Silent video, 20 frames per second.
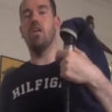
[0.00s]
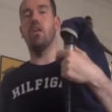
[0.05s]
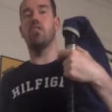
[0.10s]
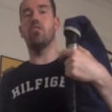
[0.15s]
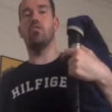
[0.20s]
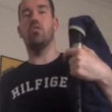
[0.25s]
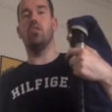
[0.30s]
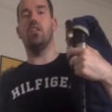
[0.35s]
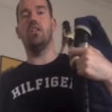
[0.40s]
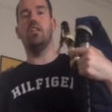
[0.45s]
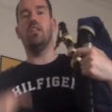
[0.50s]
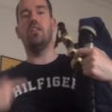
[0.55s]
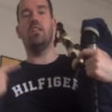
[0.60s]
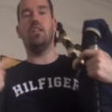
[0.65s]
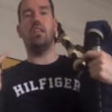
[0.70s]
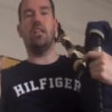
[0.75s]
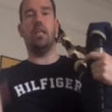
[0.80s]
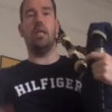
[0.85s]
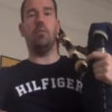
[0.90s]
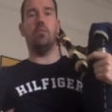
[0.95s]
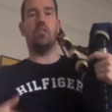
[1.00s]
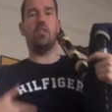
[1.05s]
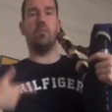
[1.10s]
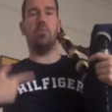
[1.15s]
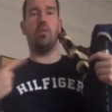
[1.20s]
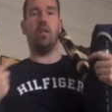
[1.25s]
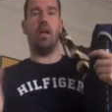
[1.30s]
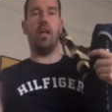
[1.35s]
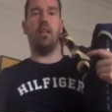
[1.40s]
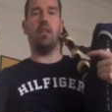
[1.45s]
So you need to keep
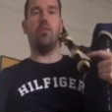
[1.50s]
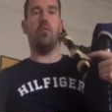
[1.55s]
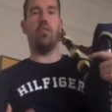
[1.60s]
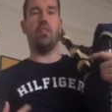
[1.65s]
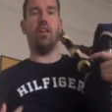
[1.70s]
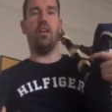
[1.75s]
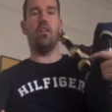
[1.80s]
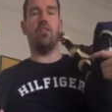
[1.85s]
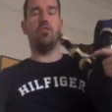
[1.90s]
supplying them with air.